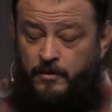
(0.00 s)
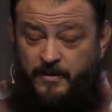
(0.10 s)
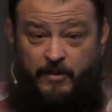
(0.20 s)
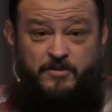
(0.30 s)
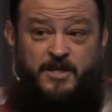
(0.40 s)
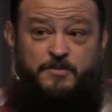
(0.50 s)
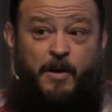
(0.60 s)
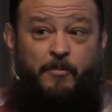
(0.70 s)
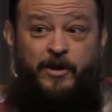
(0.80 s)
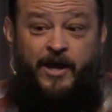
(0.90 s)
and I would say it's
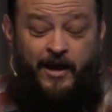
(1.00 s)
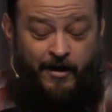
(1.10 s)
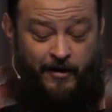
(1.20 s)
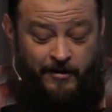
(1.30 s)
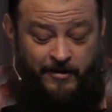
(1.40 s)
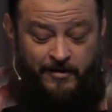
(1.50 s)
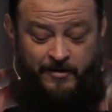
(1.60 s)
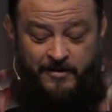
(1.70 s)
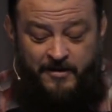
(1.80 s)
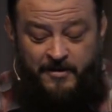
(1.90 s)
probably here,
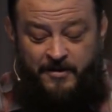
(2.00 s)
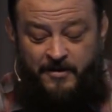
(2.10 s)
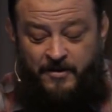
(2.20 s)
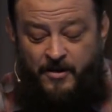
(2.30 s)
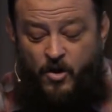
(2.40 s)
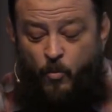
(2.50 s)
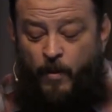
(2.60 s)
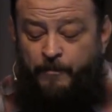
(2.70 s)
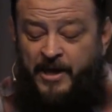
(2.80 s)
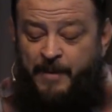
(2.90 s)

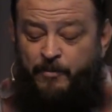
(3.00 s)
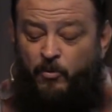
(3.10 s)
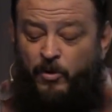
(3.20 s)
when people